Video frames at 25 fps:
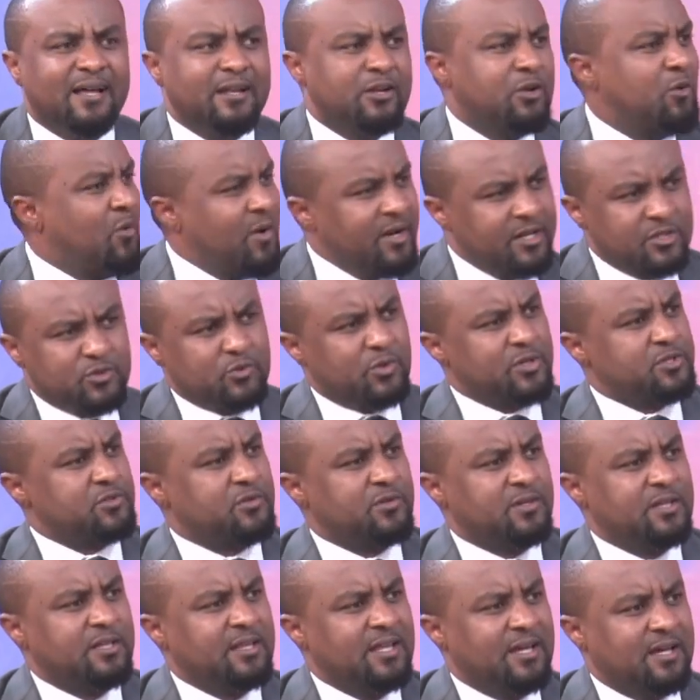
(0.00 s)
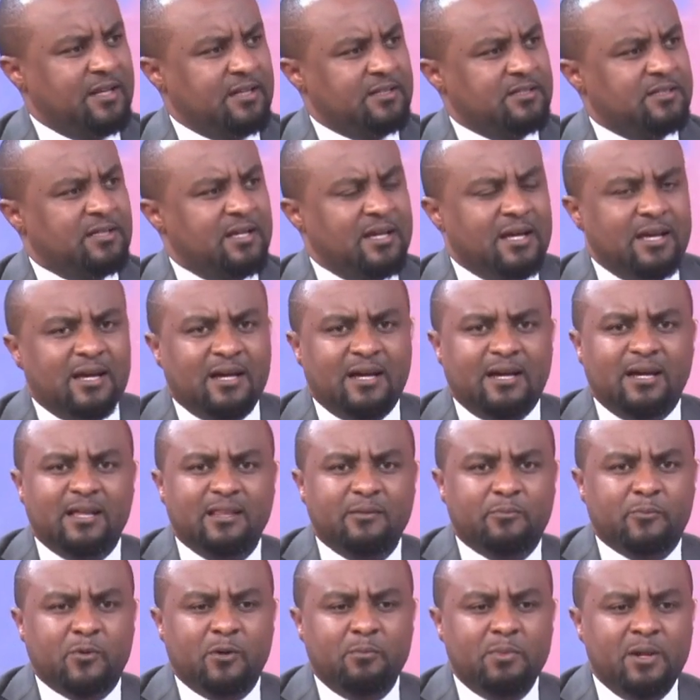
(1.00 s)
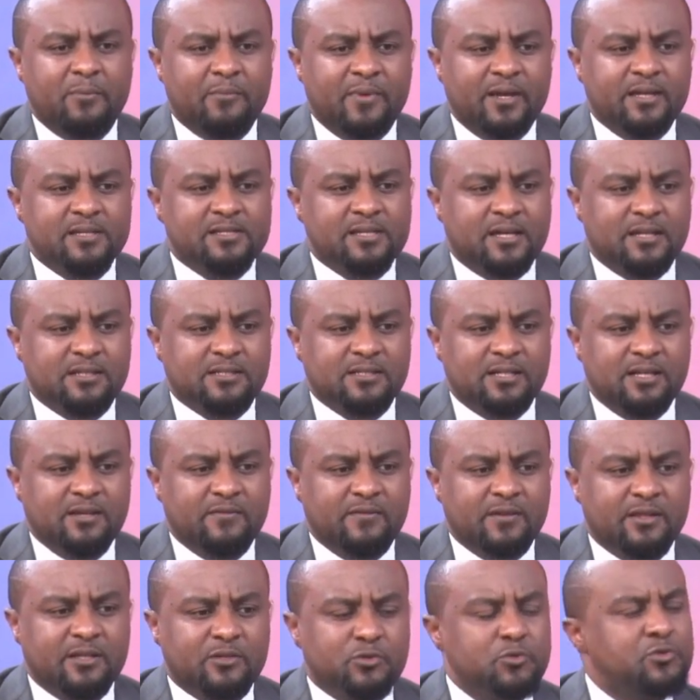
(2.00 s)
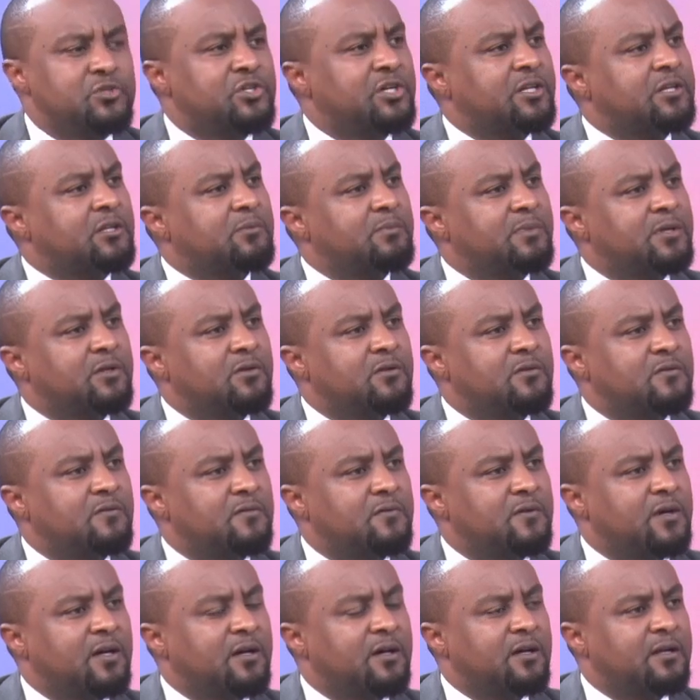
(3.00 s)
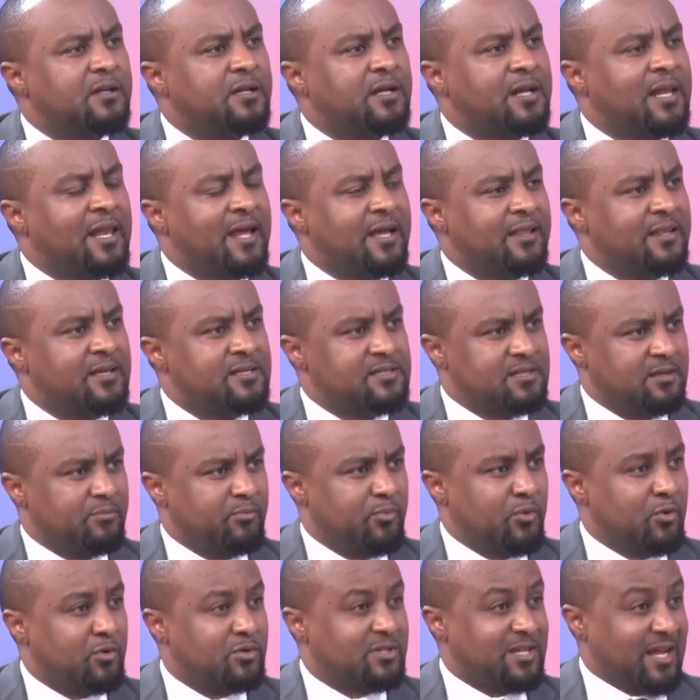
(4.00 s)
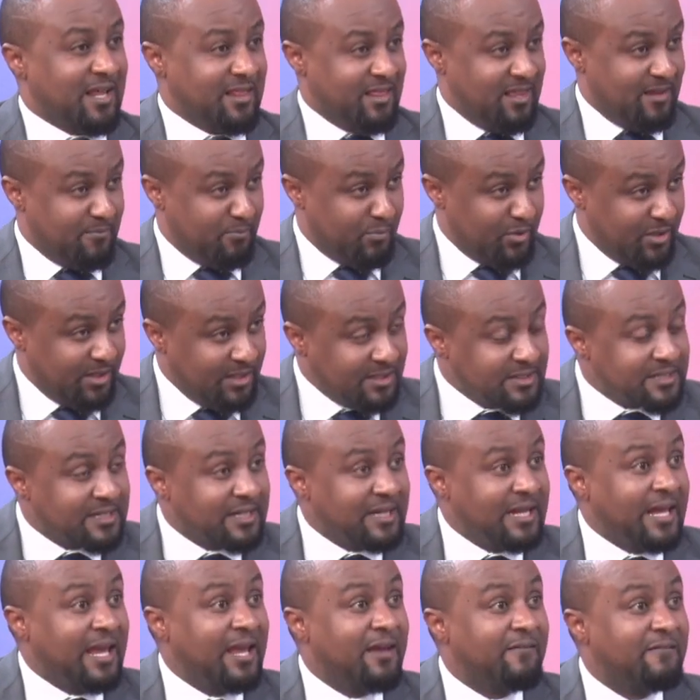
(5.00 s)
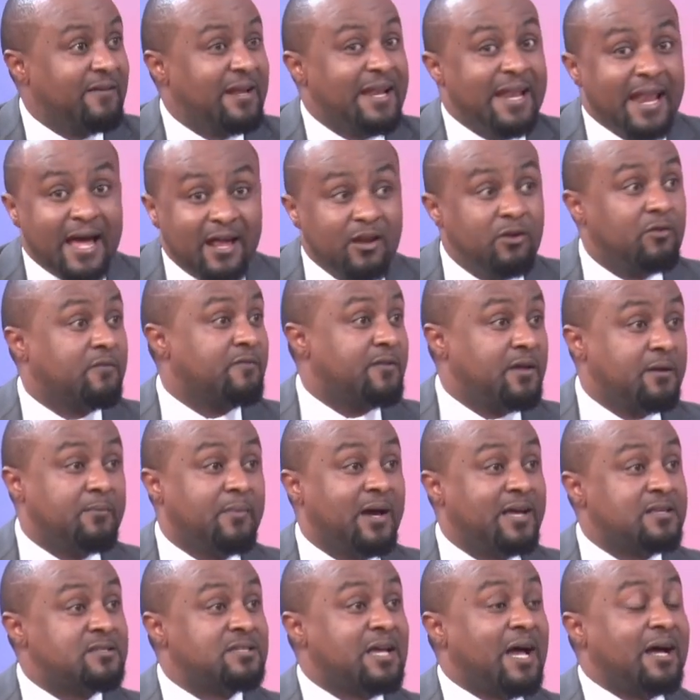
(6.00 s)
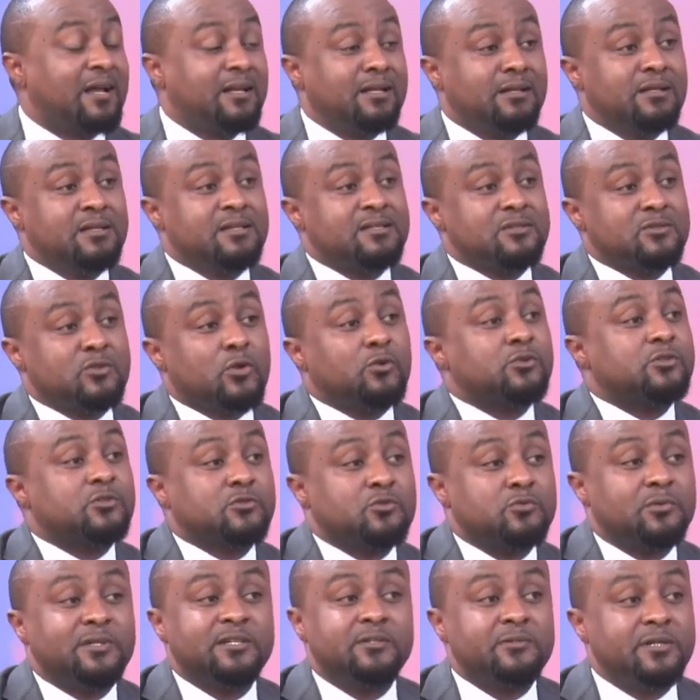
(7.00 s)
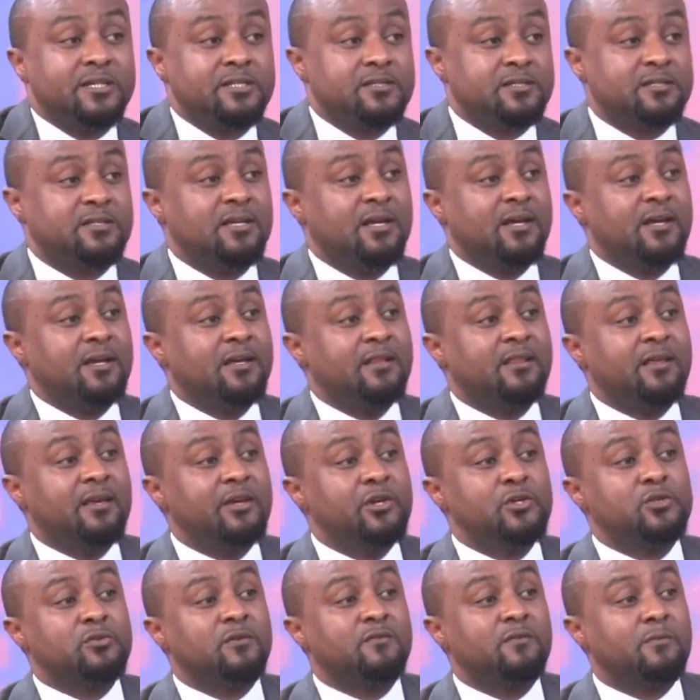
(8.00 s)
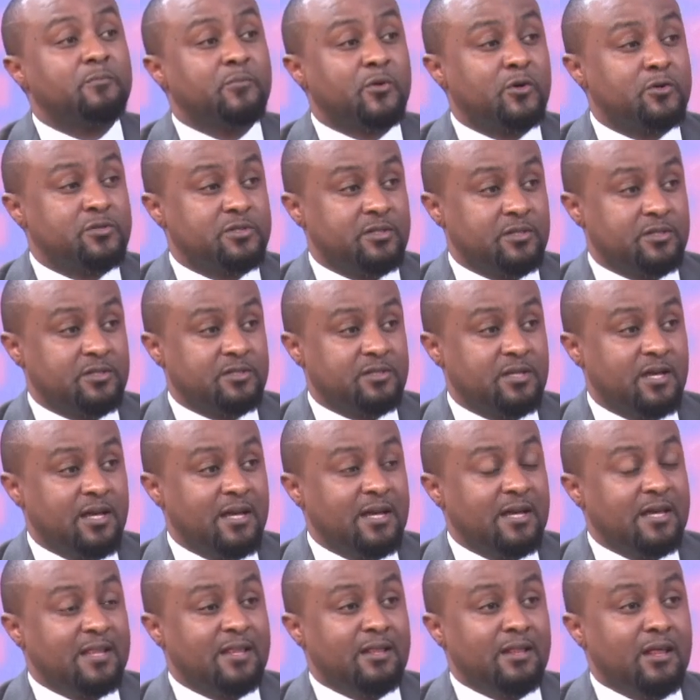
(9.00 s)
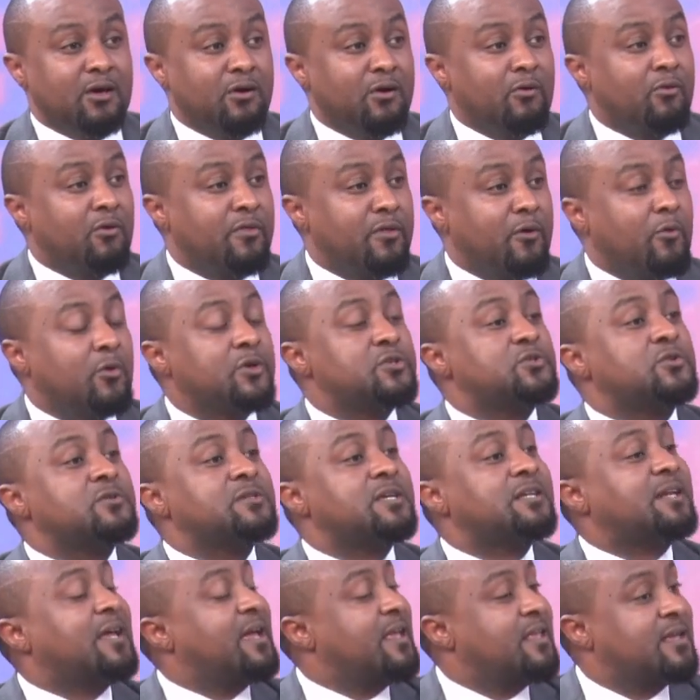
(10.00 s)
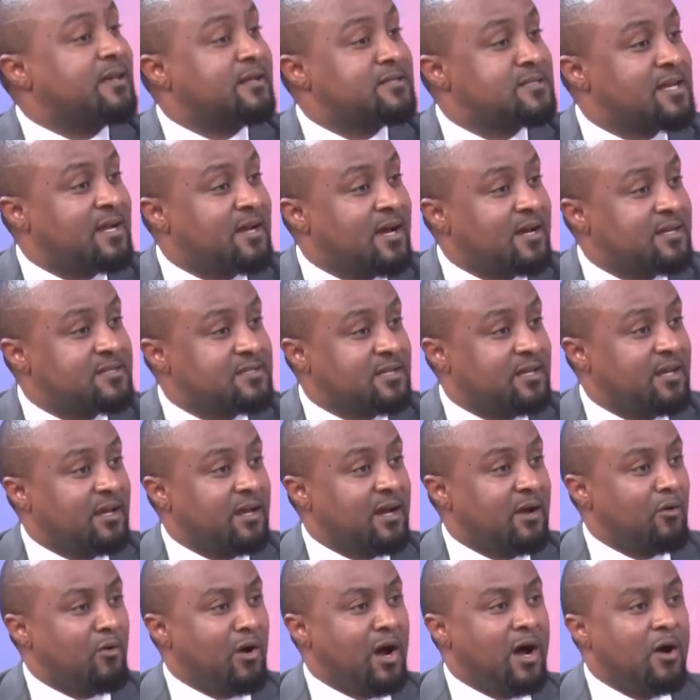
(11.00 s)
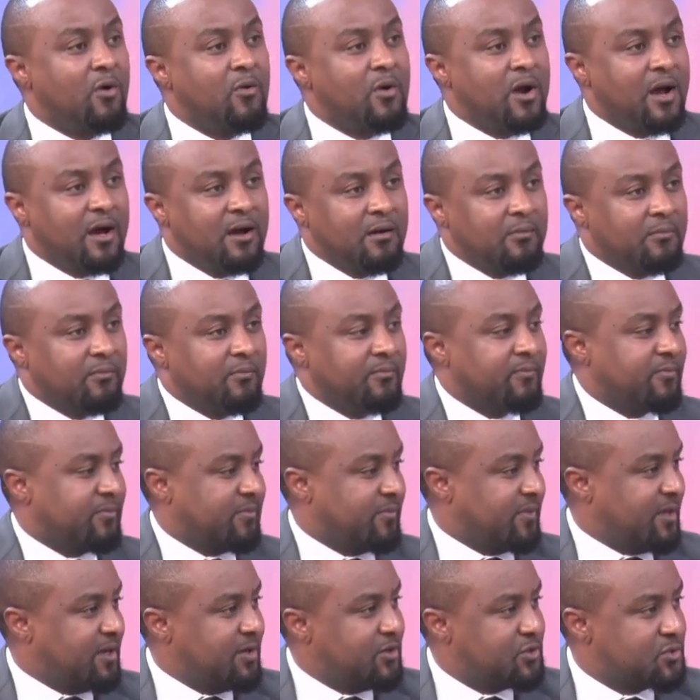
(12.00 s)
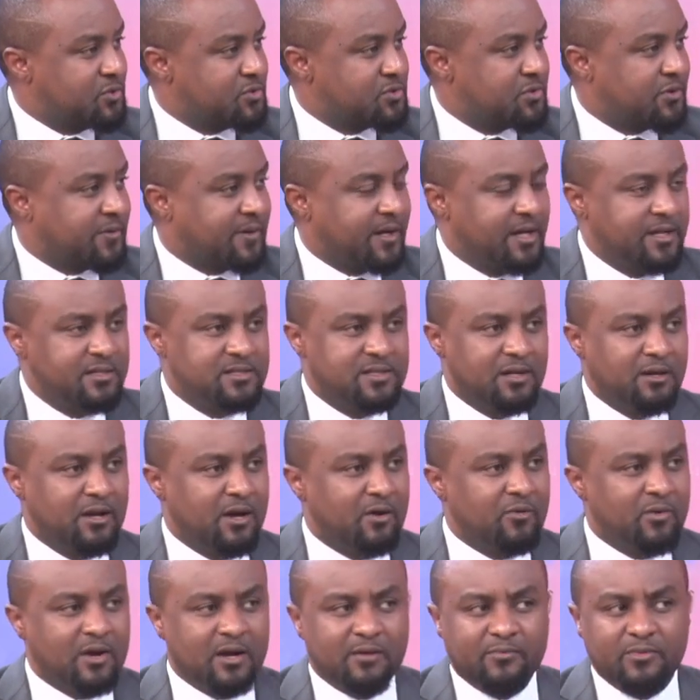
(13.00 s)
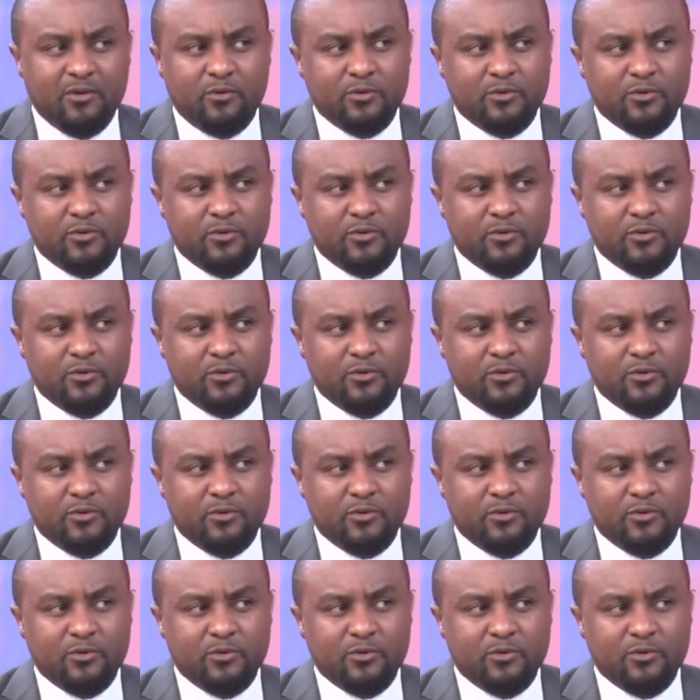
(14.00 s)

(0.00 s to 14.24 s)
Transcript: No one is questioning that. The problem is that even the two gentlemen who've declared their support and they're politically heavy, none of them has sought to address the issue of the process, the questions that Kenyans are asking. How come the issues you're raising, how come there